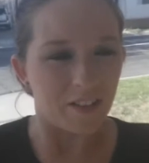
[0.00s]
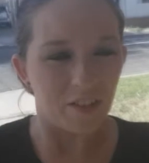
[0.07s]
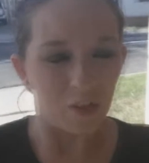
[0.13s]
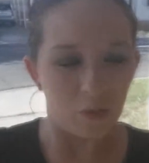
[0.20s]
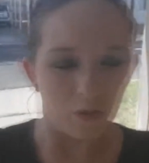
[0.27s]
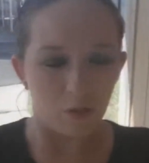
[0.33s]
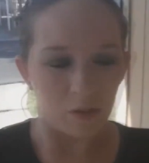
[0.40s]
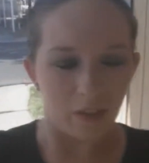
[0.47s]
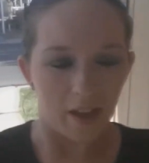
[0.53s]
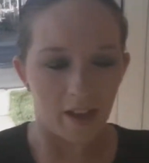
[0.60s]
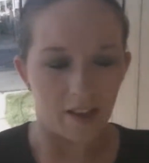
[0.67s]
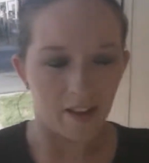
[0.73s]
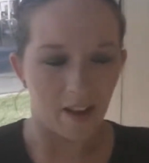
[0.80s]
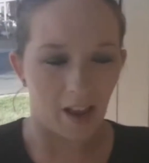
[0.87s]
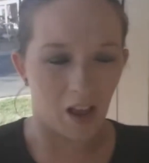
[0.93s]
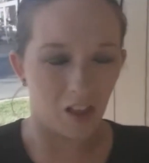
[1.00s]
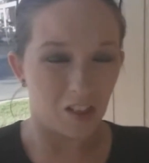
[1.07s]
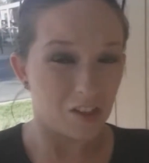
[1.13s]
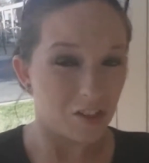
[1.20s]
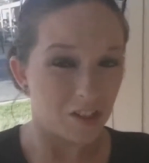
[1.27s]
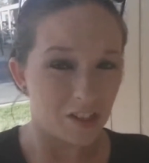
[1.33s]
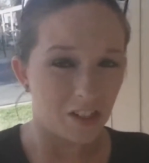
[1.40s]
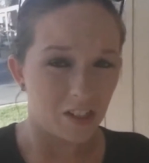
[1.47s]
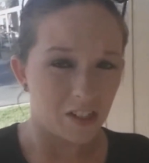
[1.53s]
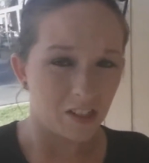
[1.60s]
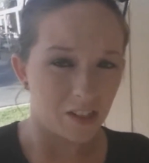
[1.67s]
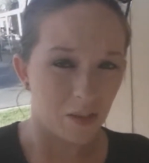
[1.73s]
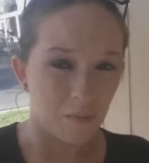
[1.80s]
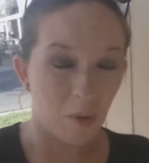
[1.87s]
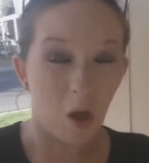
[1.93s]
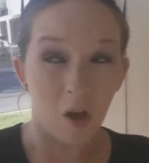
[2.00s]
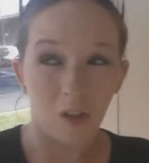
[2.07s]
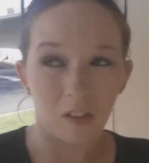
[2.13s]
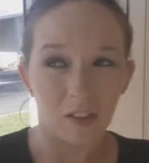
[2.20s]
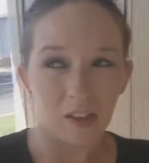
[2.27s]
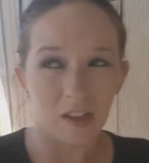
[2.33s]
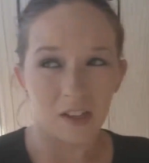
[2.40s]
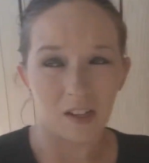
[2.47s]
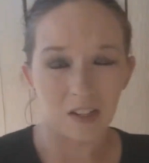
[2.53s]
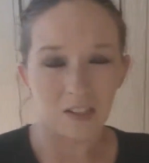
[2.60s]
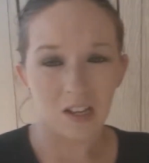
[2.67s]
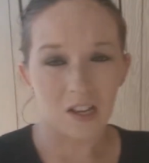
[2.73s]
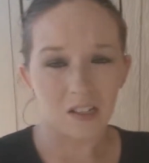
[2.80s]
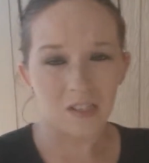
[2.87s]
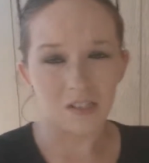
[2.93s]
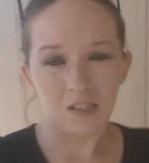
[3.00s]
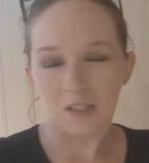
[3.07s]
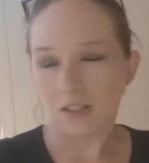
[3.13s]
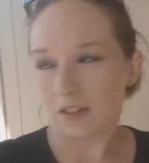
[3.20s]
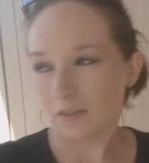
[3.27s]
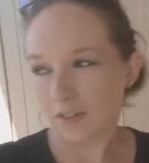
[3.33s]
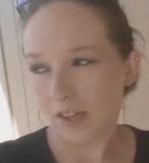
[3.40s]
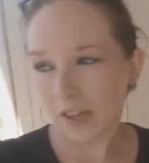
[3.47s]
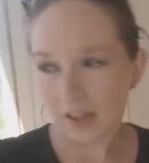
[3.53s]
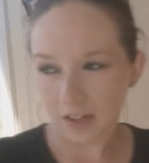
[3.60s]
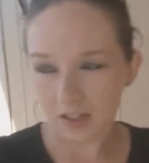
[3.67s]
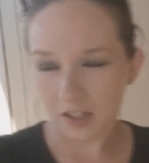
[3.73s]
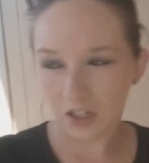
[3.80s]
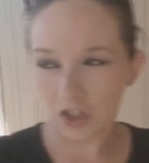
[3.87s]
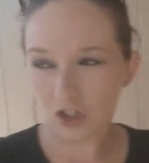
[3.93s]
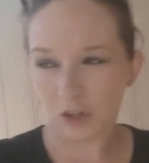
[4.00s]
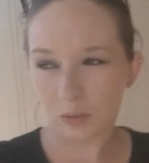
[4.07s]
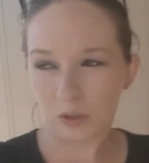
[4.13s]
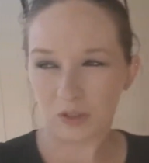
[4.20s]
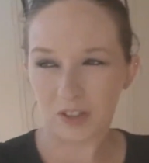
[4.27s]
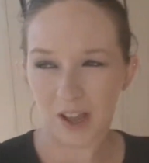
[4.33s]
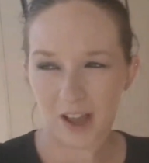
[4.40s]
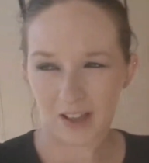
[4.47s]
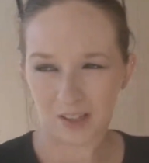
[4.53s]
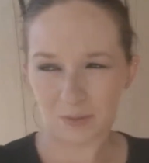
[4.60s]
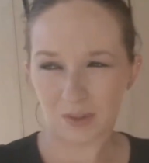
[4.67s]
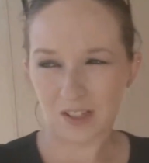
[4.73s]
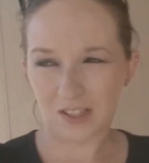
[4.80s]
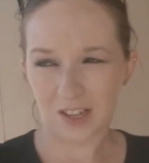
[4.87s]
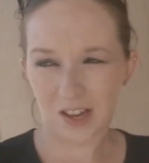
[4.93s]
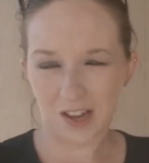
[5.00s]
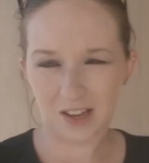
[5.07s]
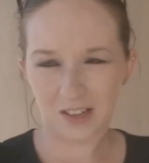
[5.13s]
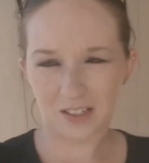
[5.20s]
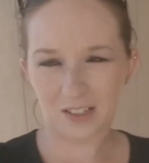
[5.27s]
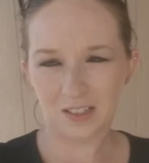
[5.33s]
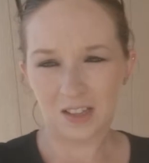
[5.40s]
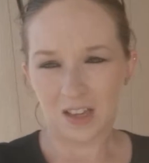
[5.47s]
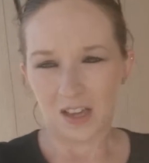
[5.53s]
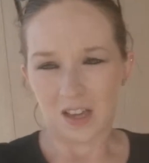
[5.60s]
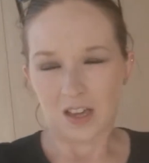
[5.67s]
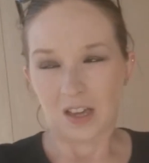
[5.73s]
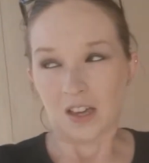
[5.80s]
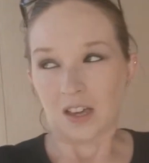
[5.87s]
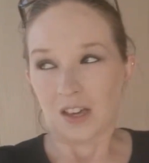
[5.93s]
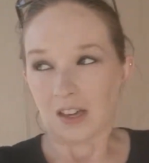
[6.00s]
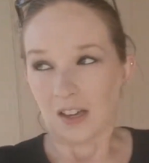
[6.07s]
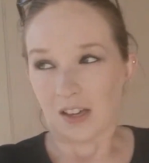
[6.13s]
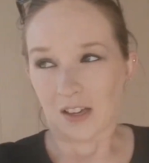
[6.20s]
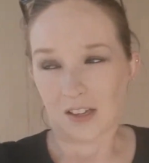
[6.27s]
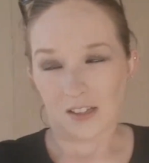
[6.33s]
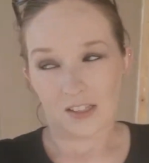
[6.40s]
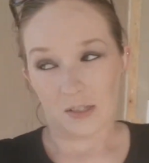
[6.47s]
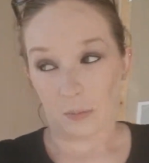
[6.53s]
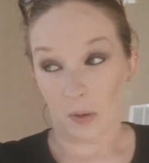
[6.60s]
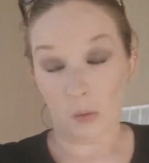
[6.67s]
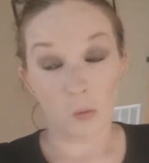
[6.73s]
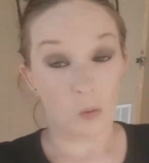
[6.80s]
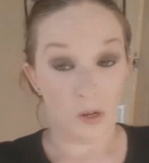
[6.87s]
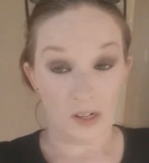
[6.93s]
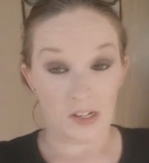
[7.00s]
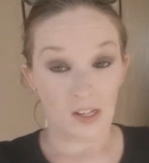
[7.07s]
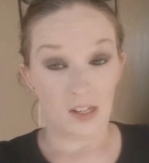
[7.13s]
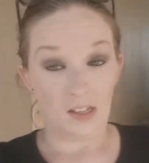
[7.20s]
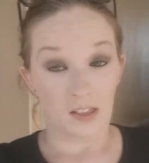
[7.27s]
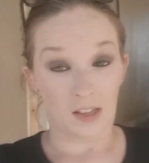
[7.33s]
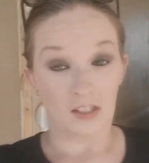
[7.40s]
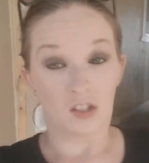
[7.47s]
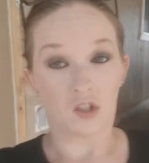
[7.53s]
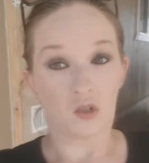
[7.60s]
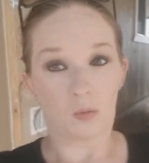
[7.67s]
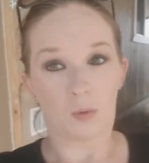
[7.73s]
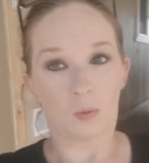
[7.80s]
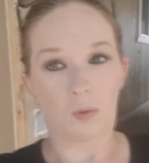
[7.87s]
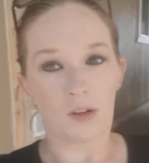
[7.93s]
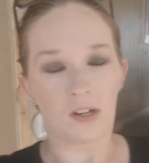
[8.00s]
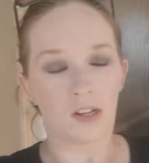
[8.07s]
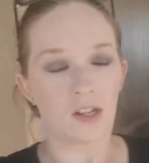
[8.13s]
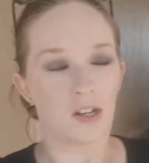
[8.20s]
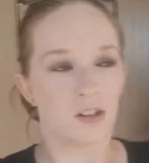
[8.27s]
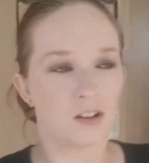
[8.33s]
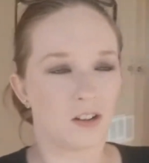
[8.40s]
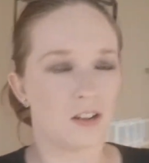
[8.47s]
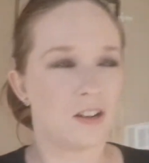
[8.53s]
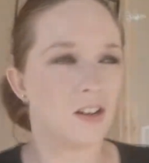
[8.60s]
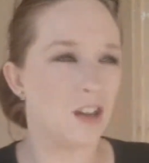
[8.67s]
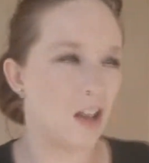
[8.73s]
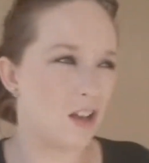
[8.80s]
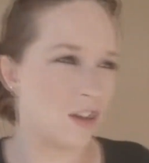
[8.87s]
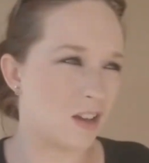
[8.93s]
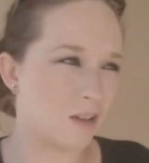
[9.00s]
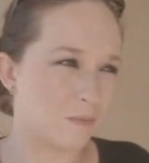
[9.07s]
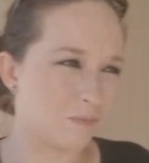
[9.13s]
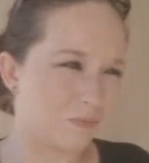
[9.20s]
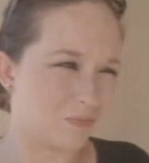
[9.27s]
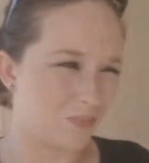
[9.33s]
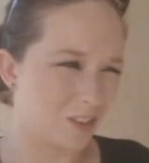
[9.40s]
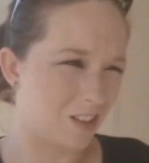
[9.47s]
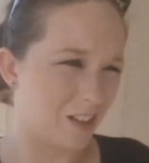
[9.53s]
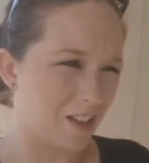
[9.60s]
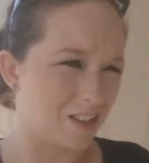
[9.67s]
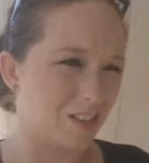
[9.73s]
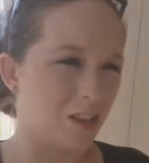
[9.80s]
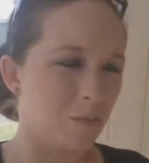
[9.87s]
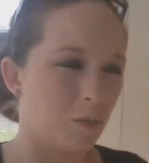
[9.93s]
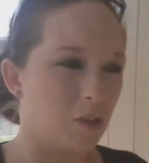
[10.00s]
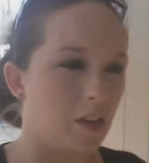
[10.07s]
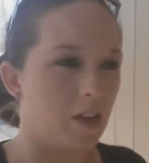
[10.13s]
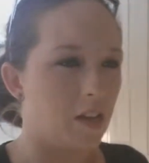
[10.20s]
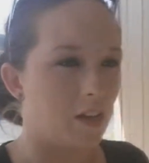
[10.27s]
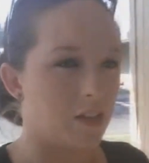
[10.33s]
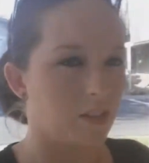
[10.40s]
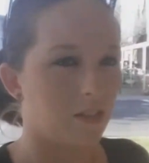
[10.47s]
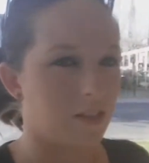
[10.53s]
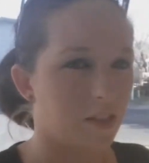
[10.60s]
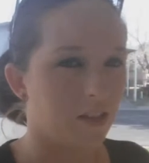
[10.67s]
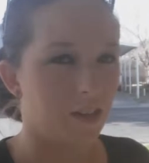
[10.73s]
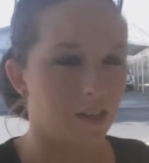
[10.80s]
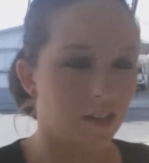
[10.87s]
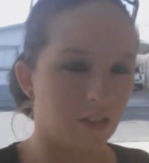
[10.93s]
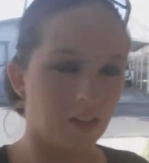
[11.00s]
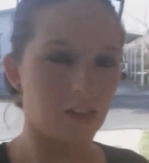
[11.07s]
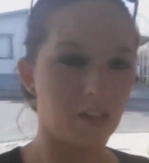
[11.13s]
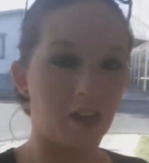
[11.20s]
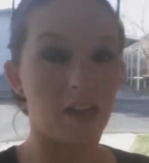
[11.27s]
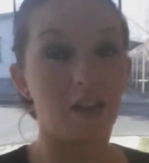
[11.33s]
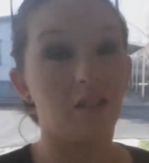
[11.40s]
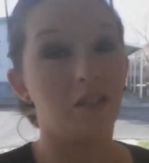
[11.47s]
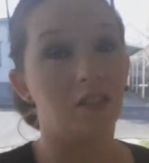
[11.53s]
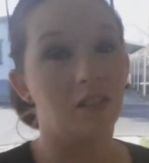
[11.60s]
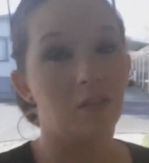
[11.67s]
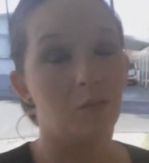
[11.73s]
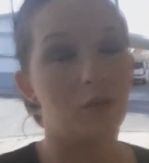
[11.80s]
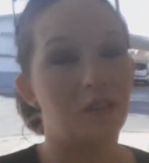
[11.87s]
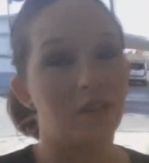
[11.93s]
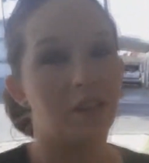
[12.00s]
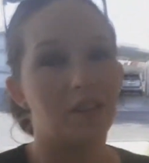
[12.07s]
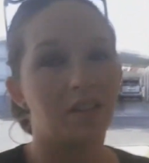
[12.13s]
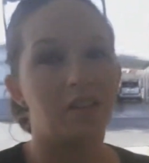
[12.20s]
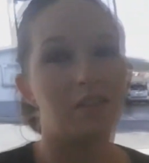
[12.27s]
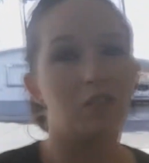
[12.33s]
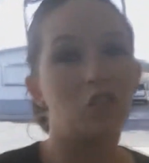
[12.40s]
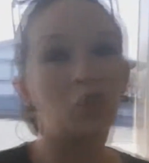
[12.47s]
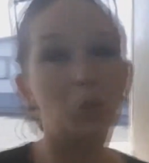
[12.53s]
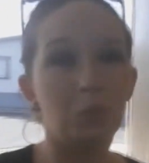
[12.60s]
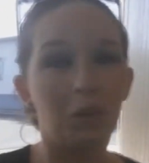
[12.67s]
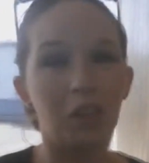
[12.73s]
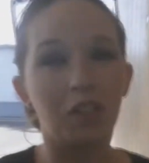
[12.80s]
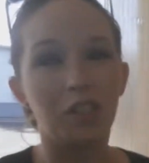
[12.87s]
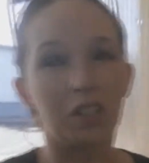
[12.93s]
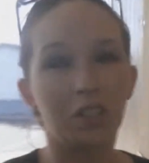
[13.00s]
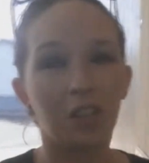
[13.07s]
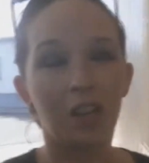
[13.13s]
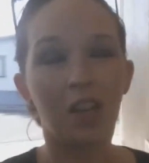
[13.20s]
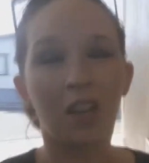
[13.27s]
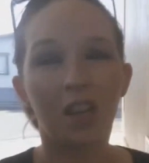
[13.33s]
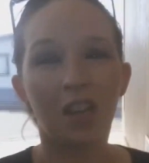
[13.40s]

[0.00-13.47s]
I do know that allergies and pollen and dust and stuff can contribute to asthma attacks. It's been windy, like super windy here the last couple days, and I don't see the wind dying down too much.